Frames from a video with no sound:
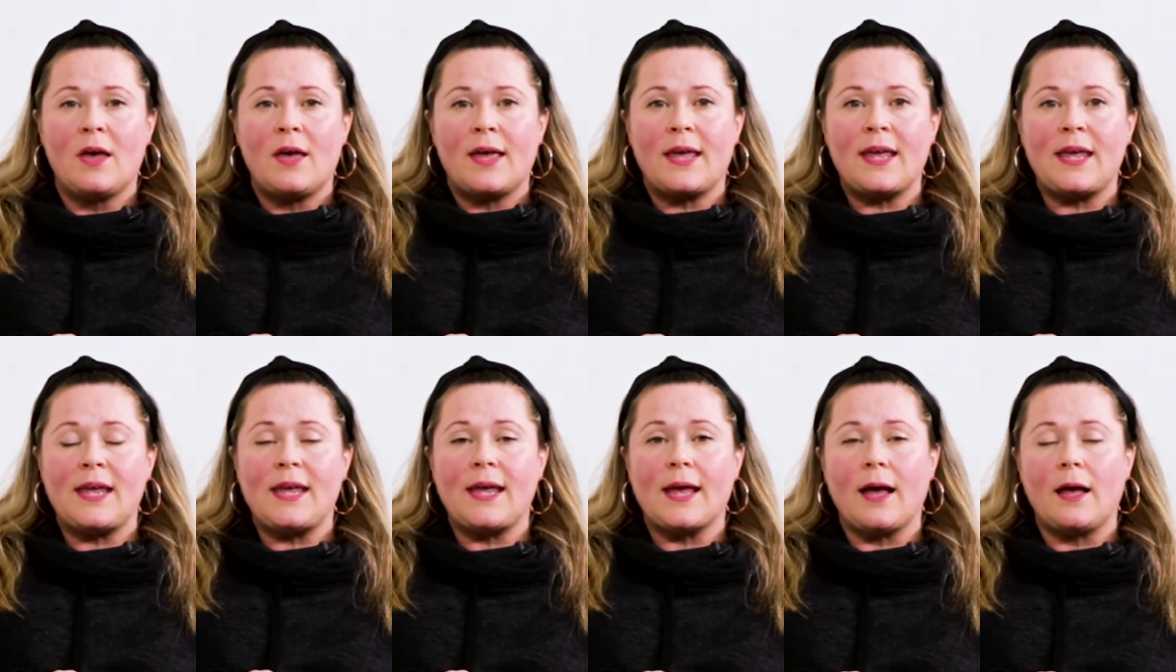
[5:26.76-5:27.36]

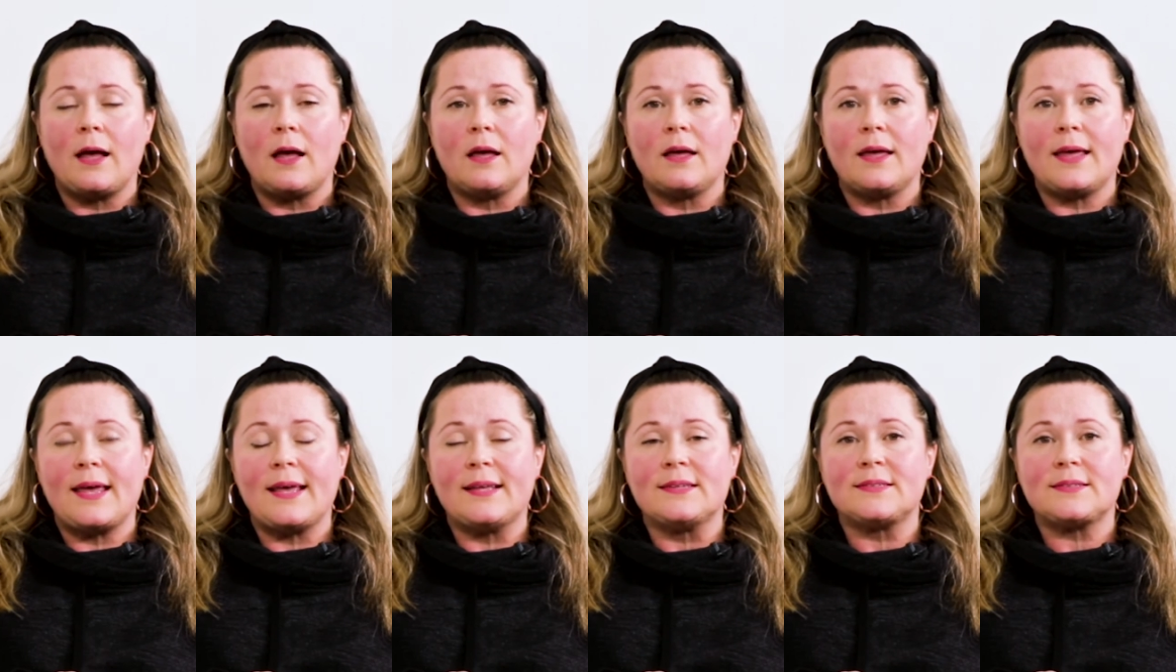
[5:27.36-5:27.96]
He
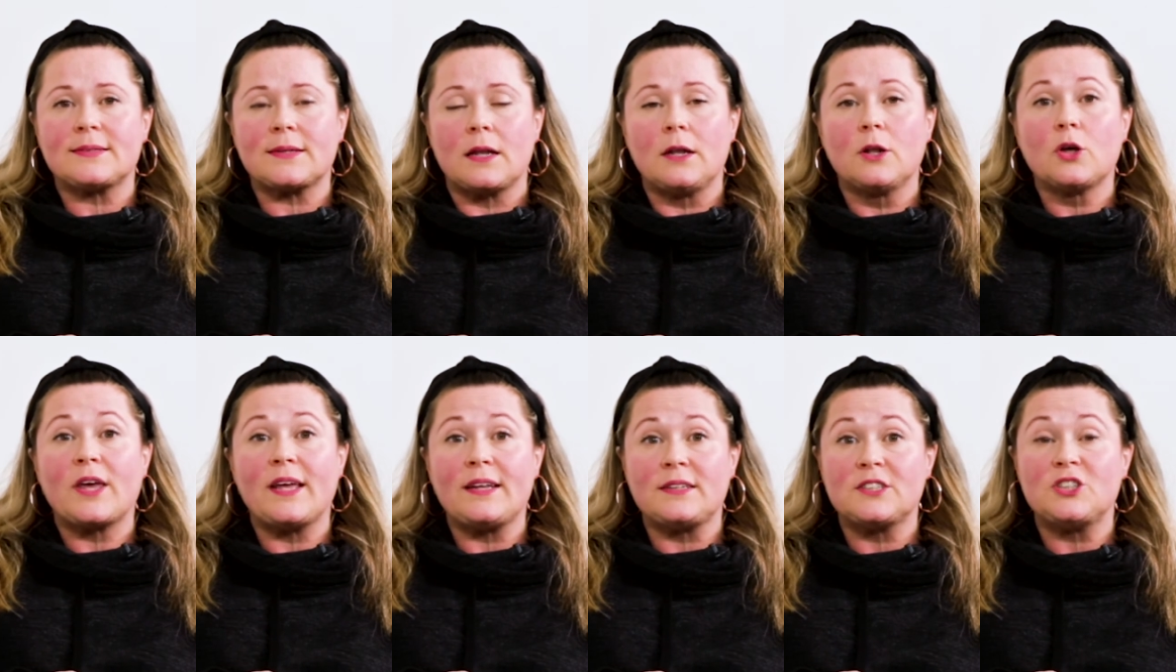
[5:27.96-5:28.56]
is
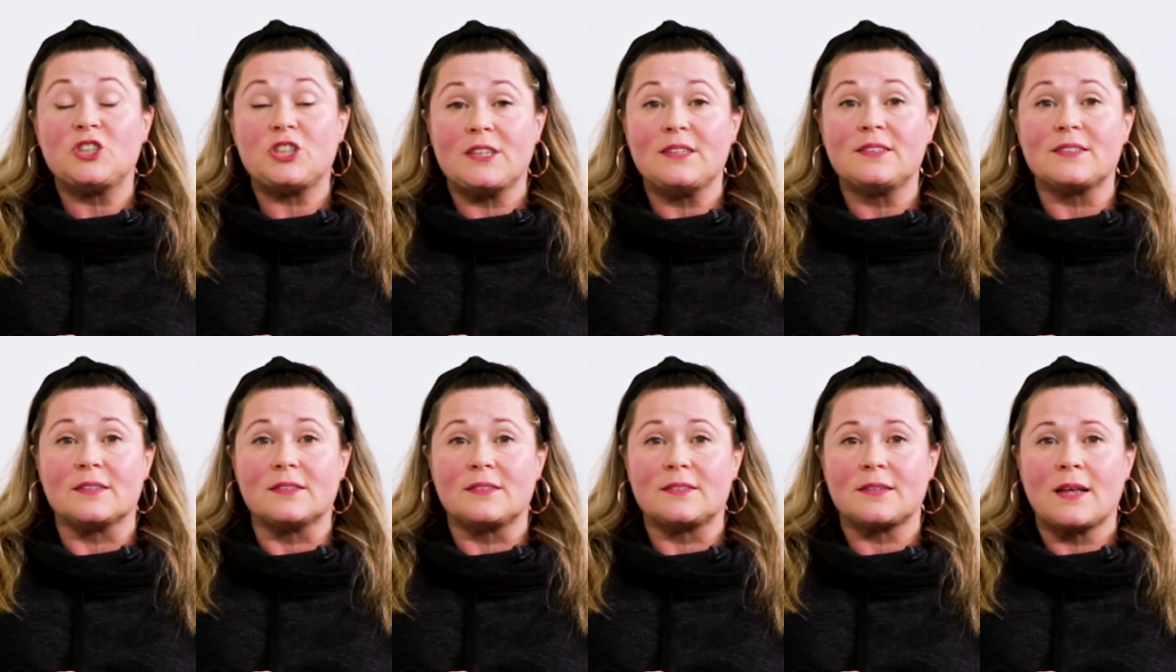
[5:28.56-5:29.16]
looking to
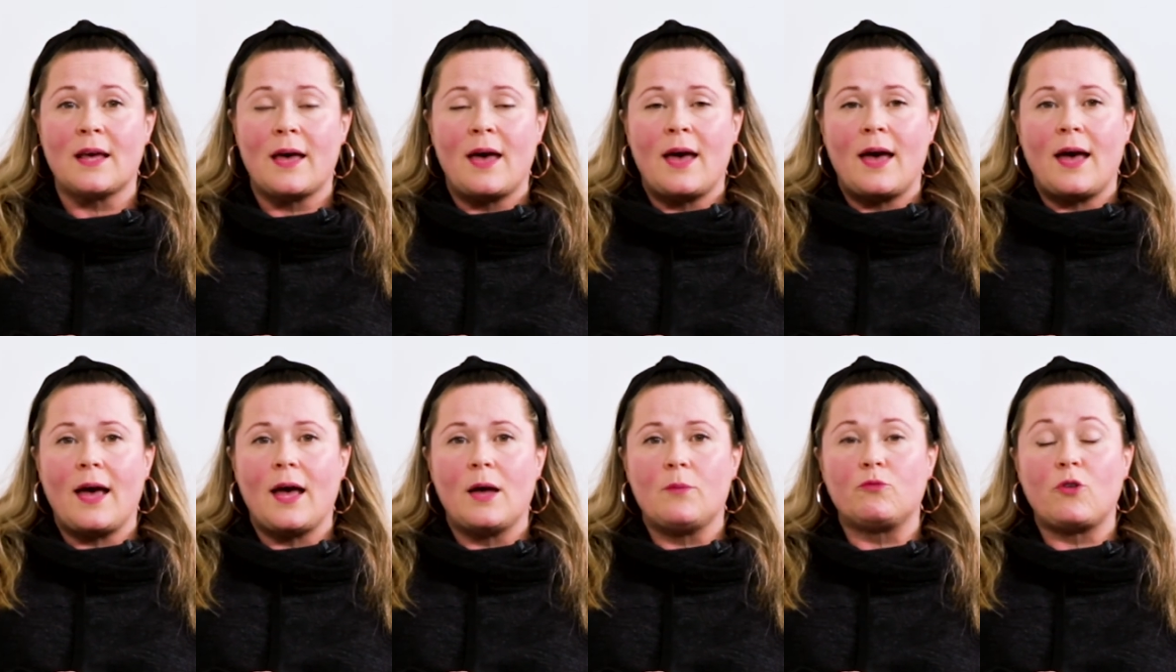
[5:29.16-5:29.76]
Jesus
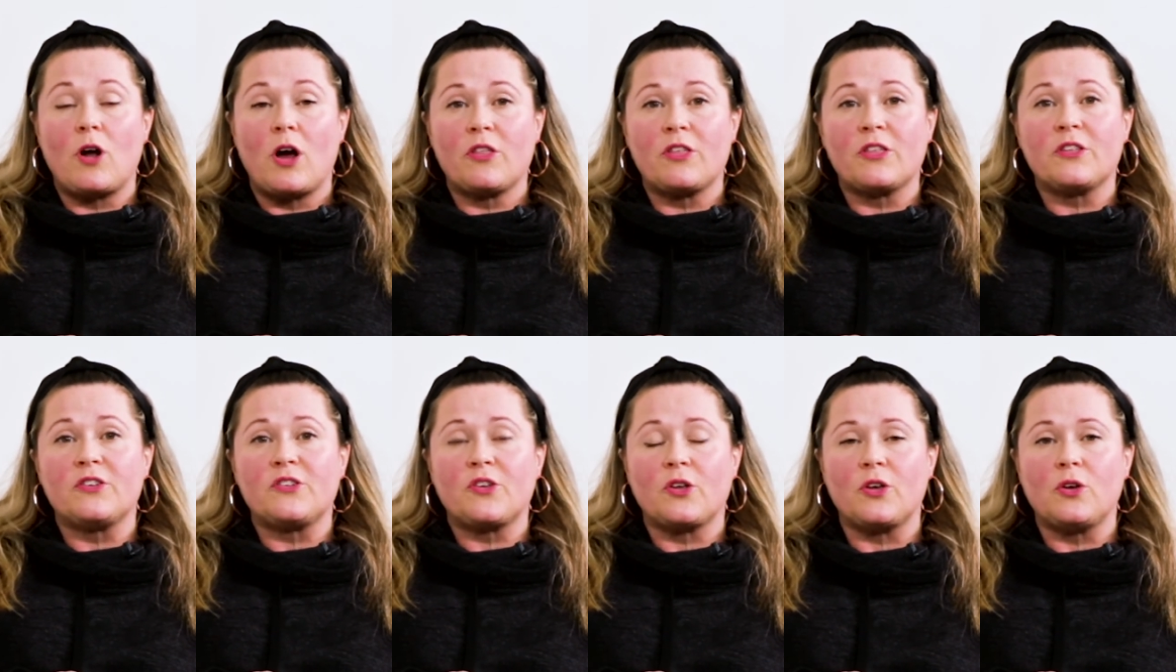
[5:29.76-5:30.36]
rather
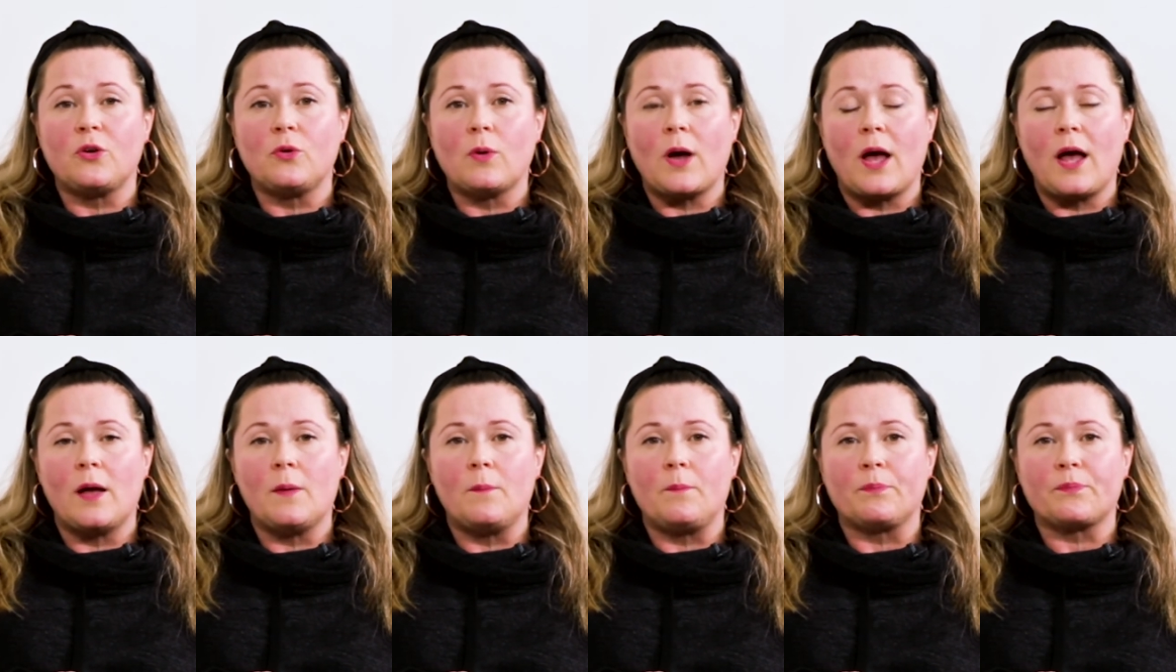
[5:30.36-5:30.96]
than to
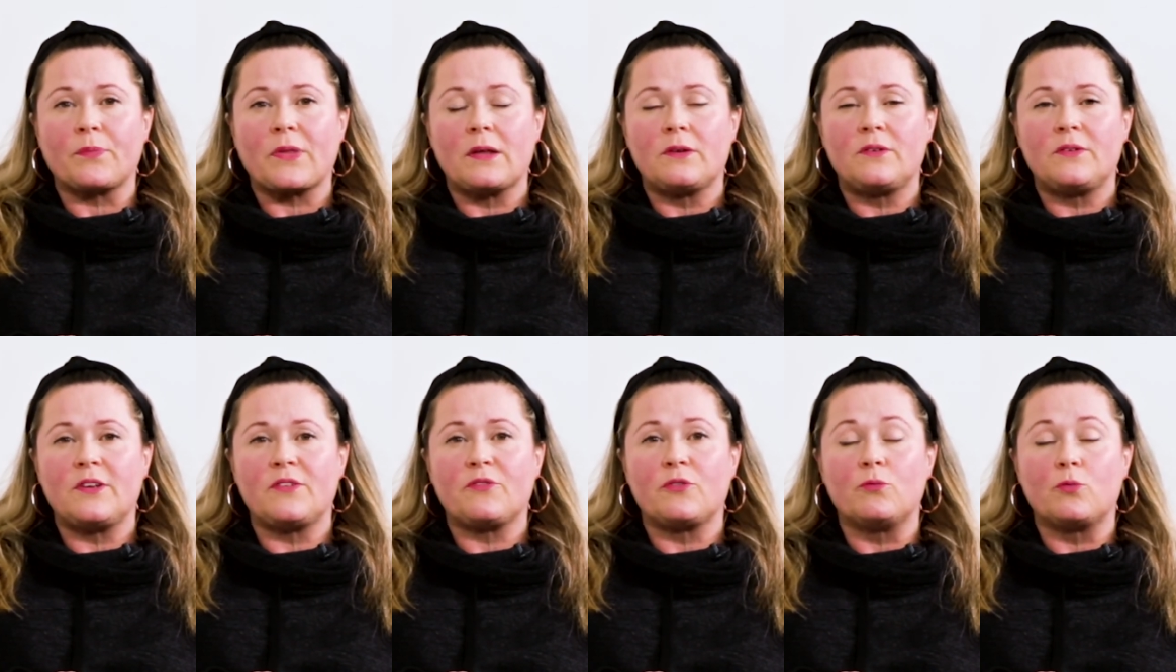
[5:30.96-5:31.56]

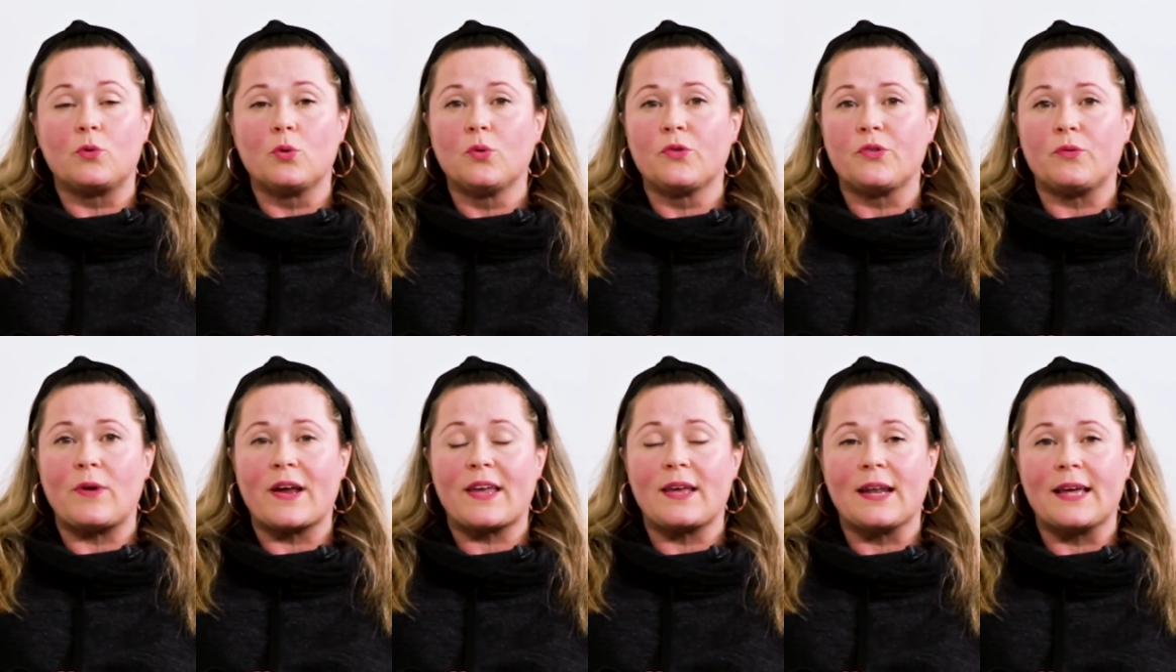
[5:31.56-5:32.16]
different rules
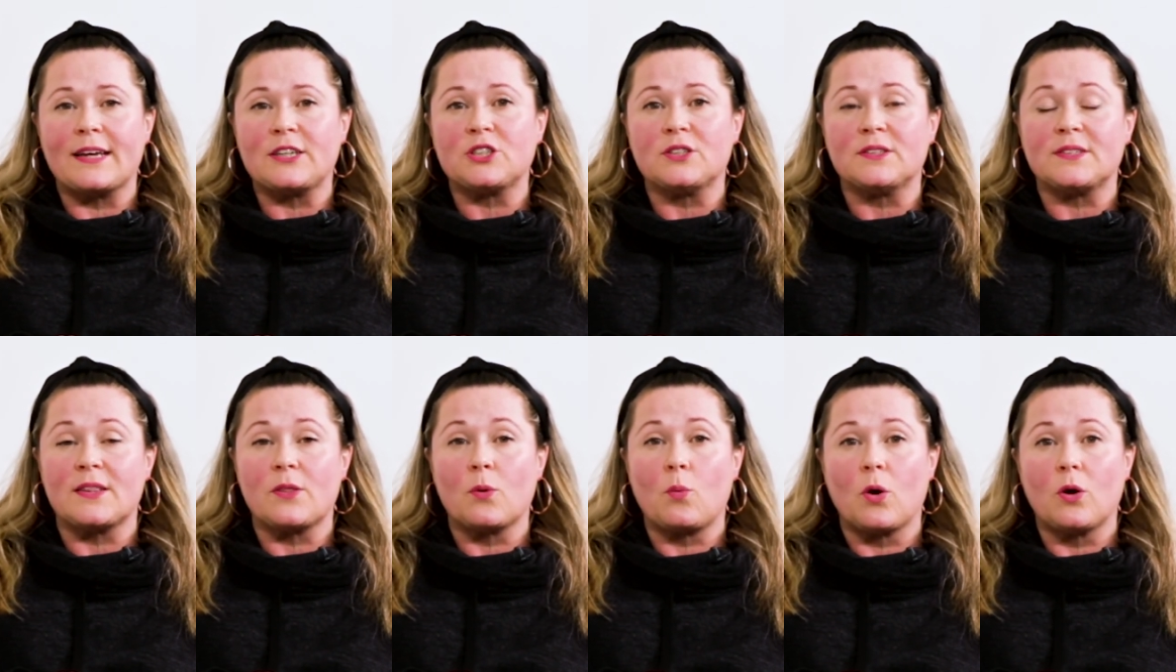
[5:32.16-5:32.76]
and
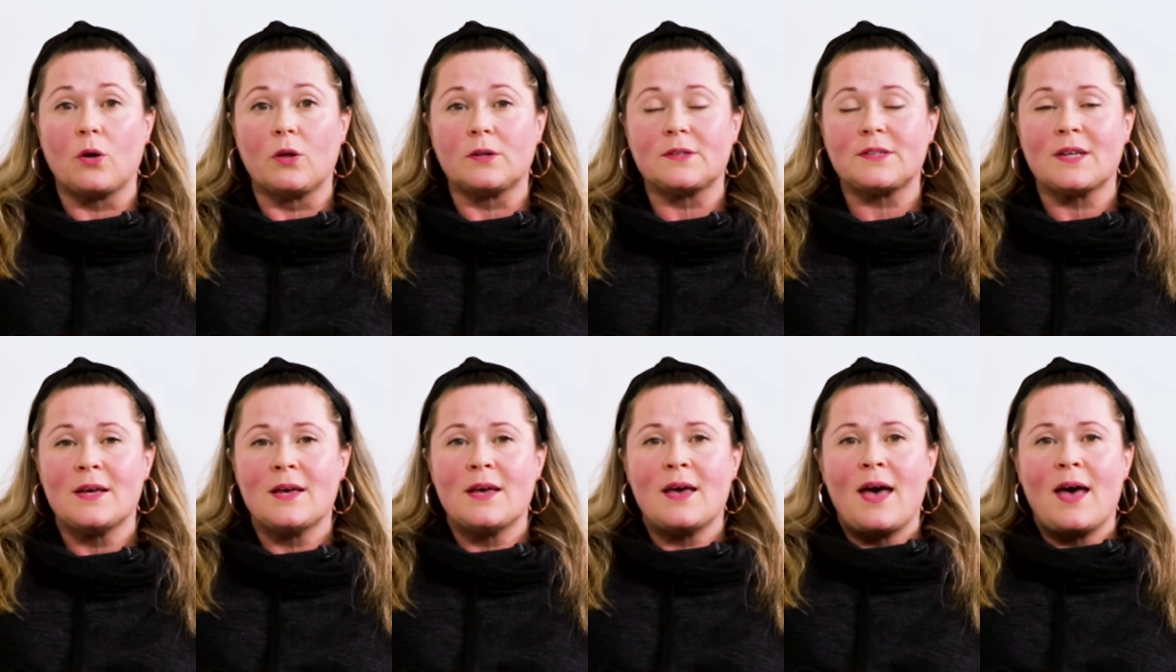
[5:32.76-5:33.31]
regulations in the world.